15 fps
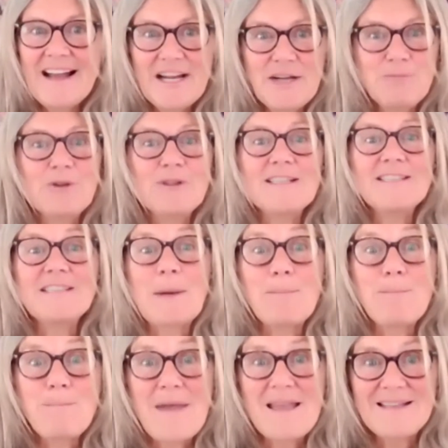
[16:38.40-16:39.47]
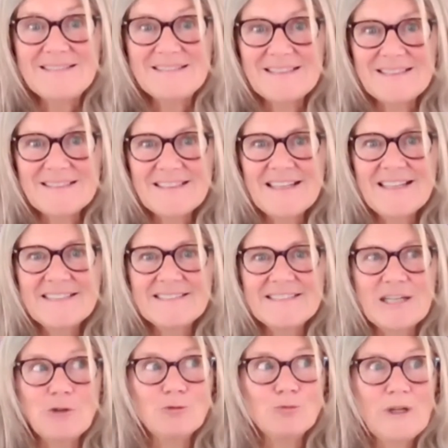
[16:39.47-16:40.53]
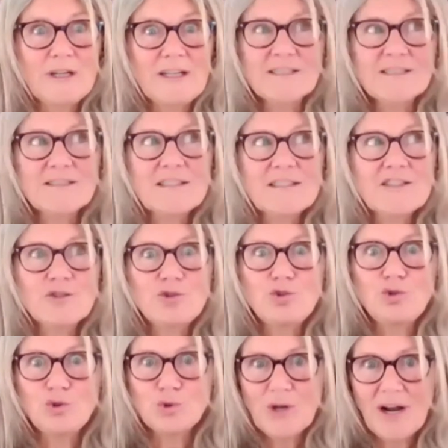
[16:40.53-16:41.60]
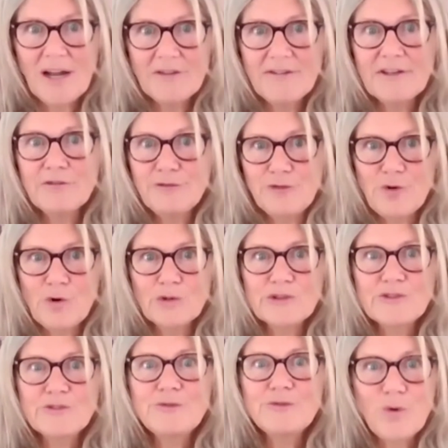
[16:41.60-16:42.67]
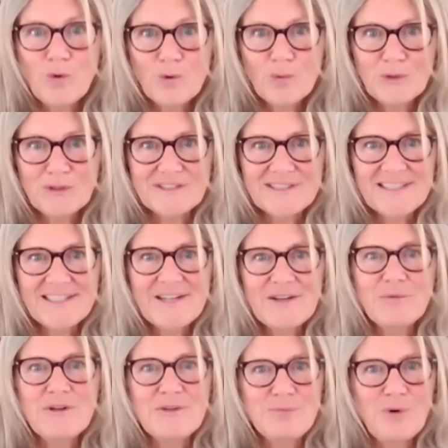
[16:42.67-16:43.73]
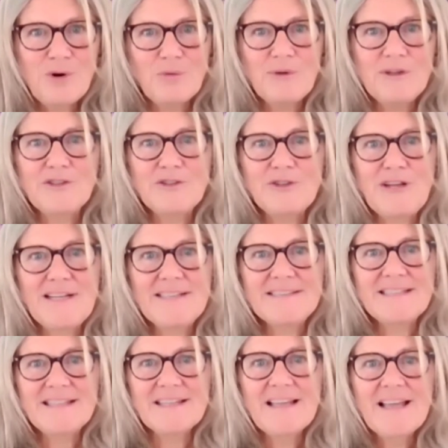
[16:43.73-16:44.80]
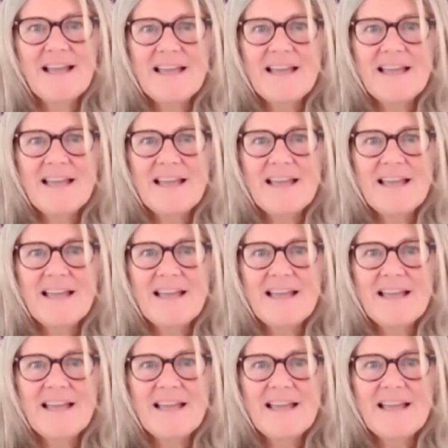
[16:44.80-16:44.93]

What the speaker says: April is amazing. It's a real driving force forward with what we're creating.